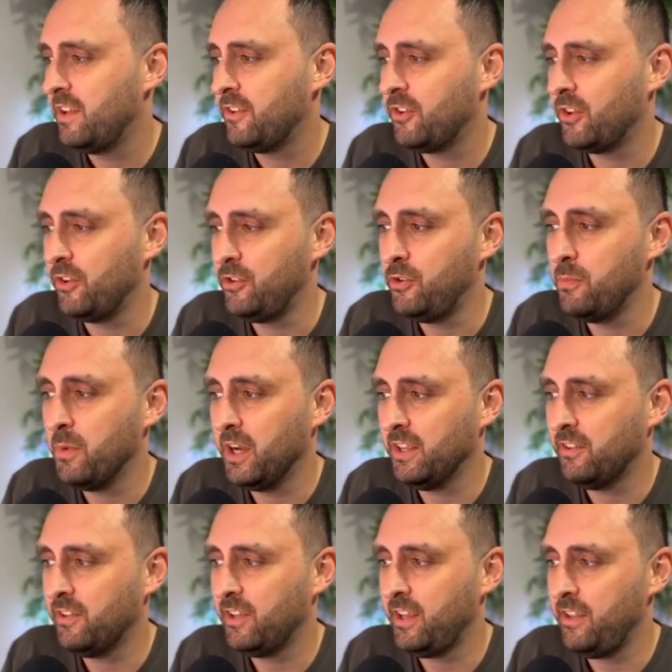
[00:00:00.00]
So you
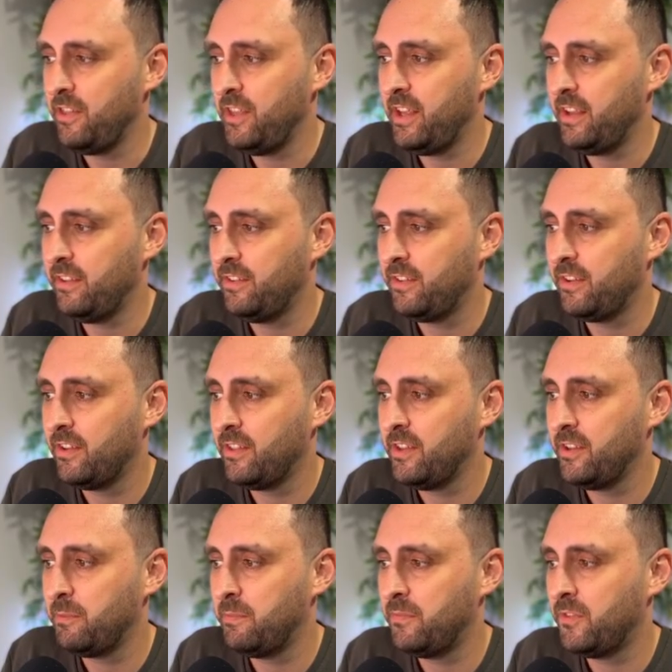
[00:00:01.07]
might see this
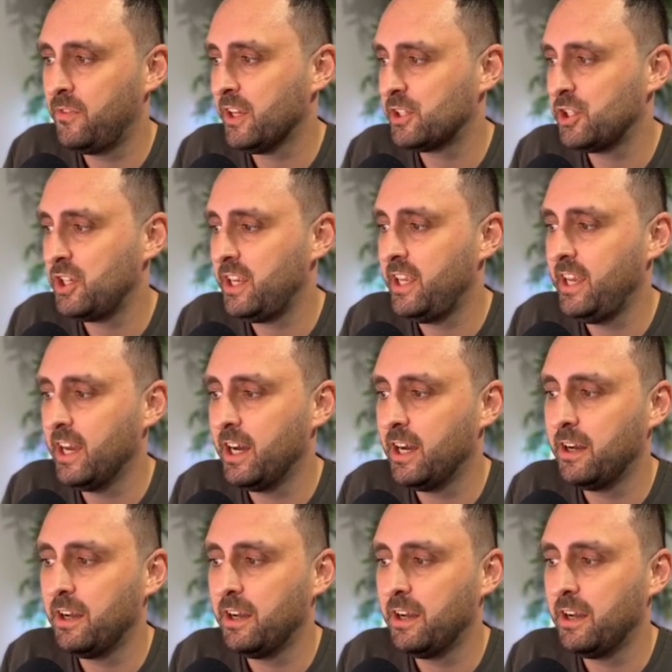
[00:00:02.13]
section here,